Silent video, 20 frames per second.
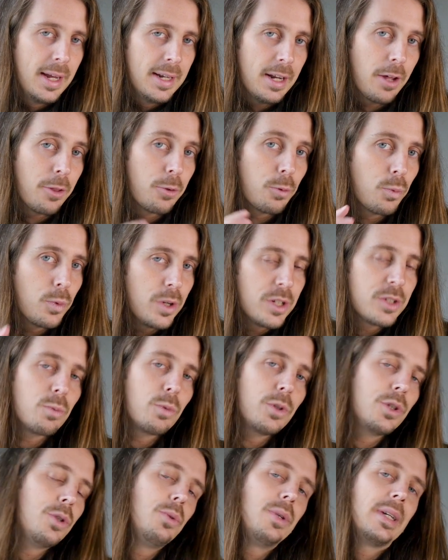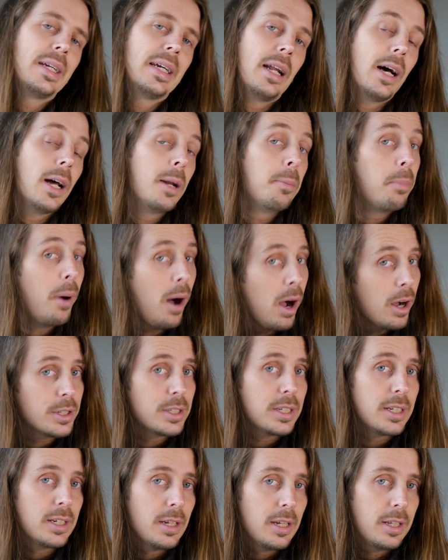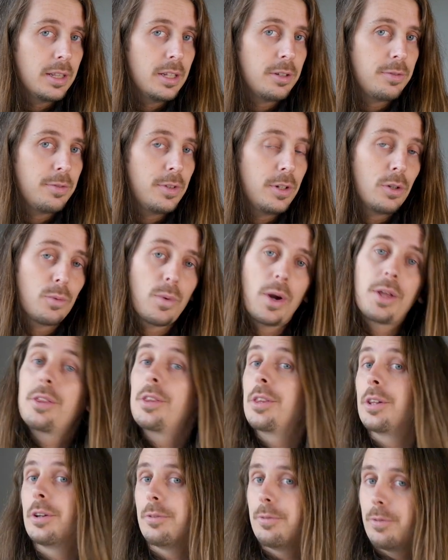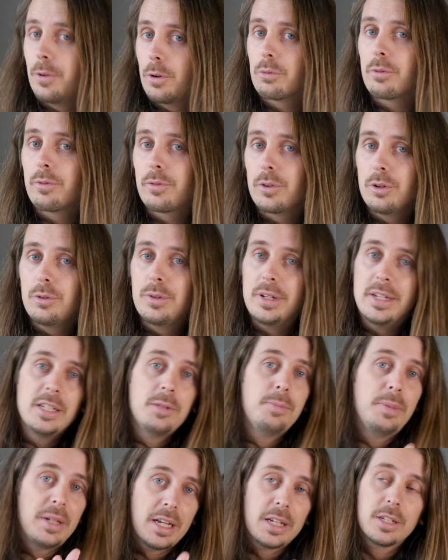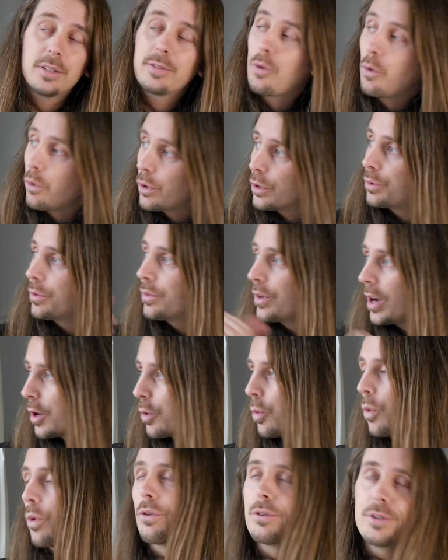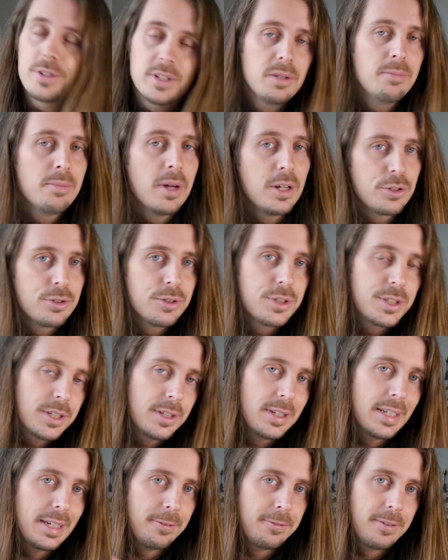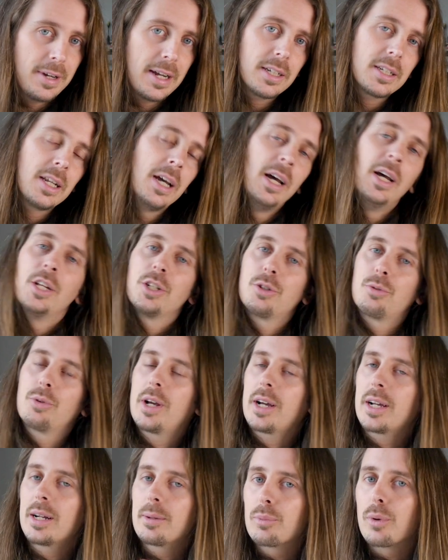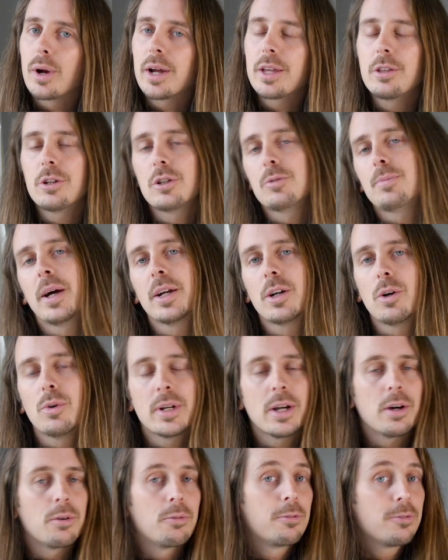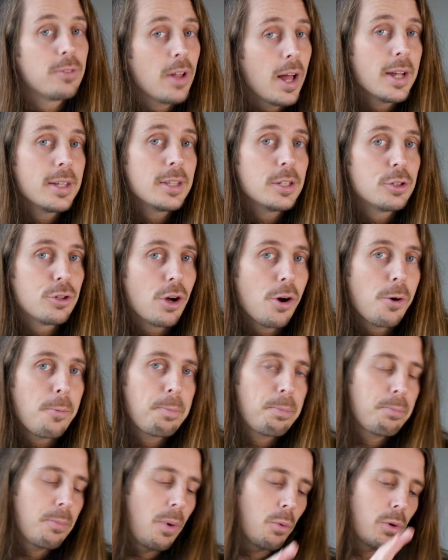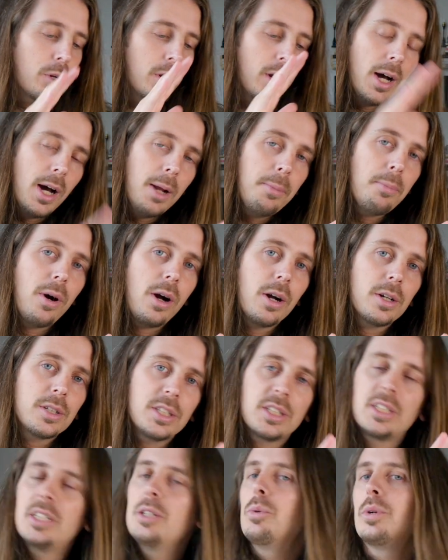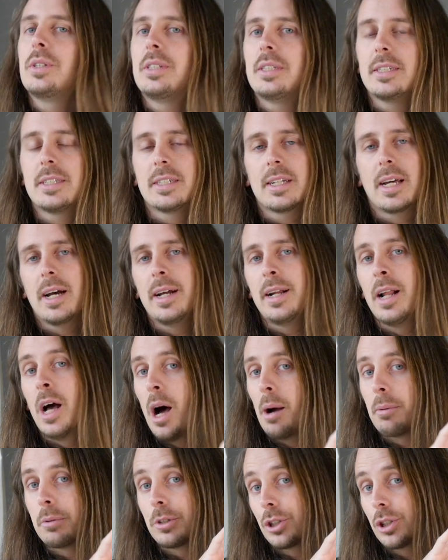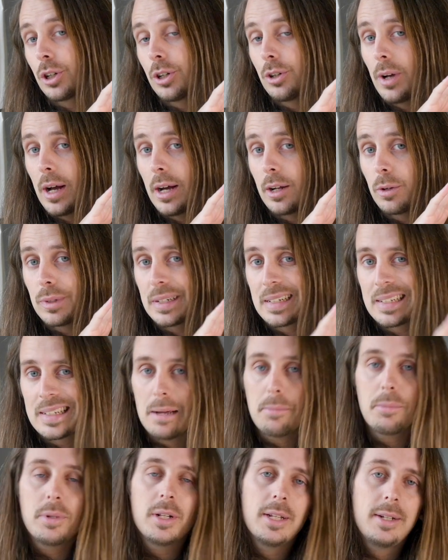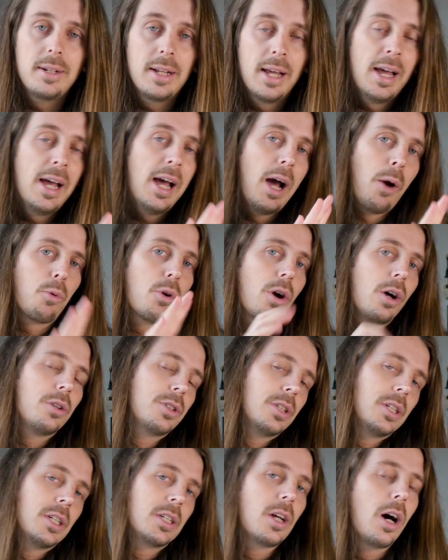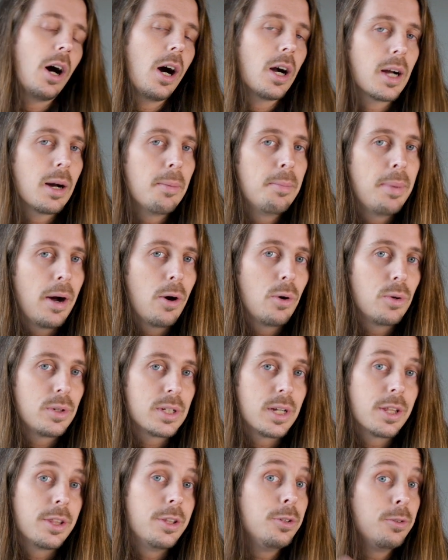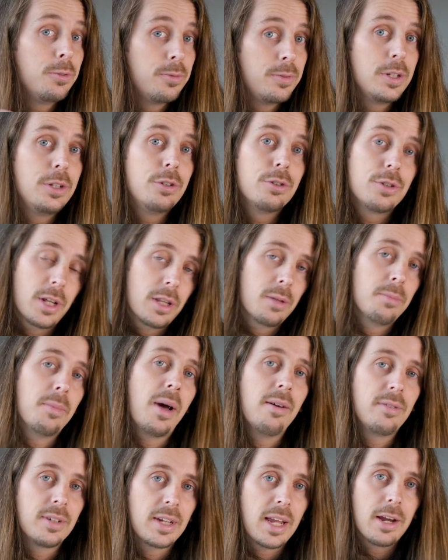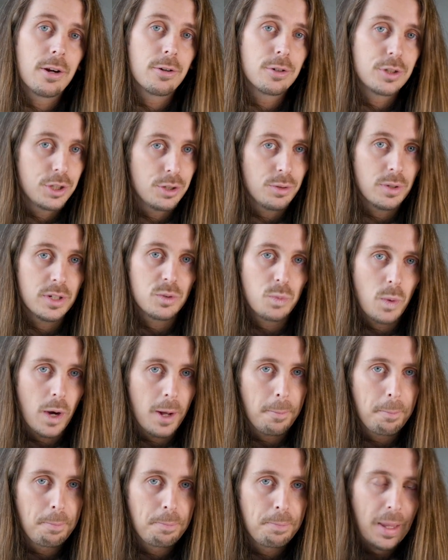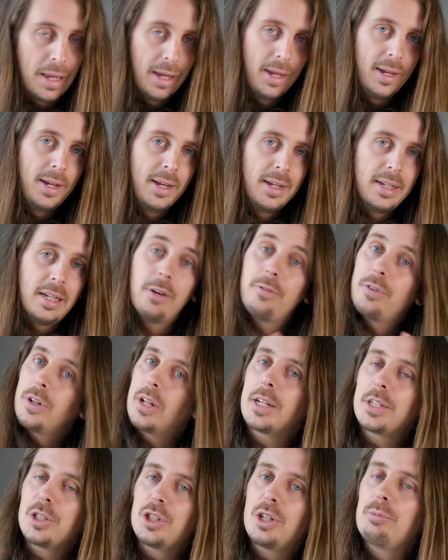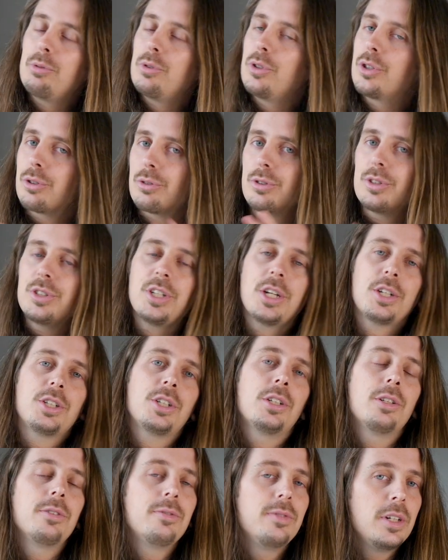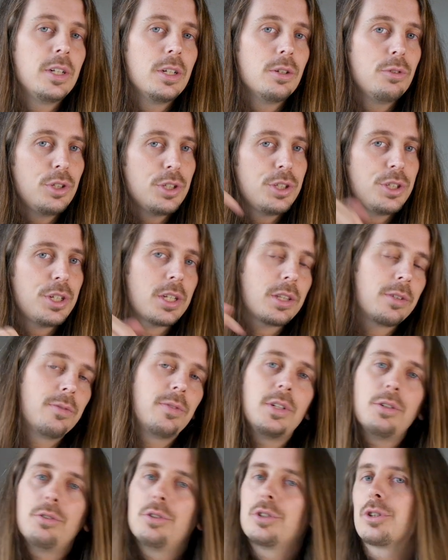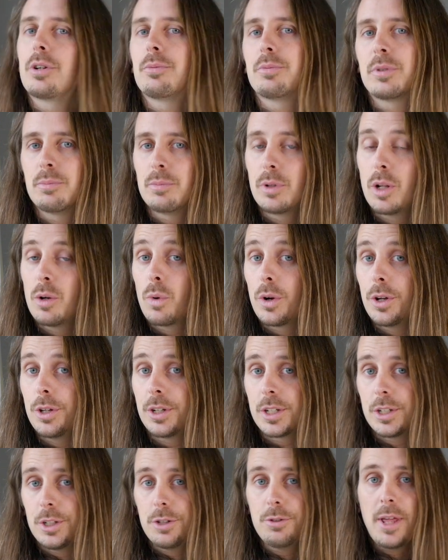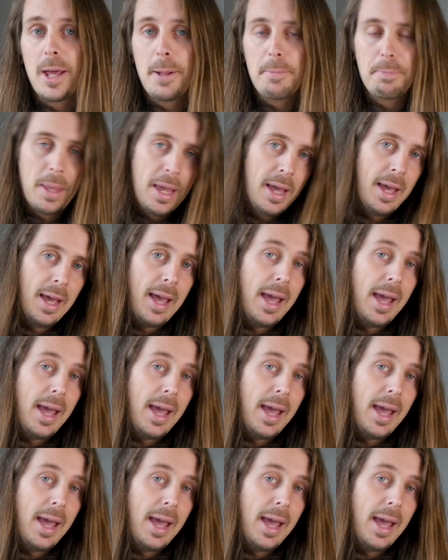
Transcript: Now the reason we're doing an unboxing in this video rather than a full review is because of course we've got quarantine measures still in effect, so we're not going to break those by going out and flying the drone, but we're going to unbox to see what's inside. I'm going to show you how to assemble it, and we're also going to talk about the new features on the Mavic Air two as well. Now, if you'd like to jump to a certain section of the video, just check the video description below where you can do that.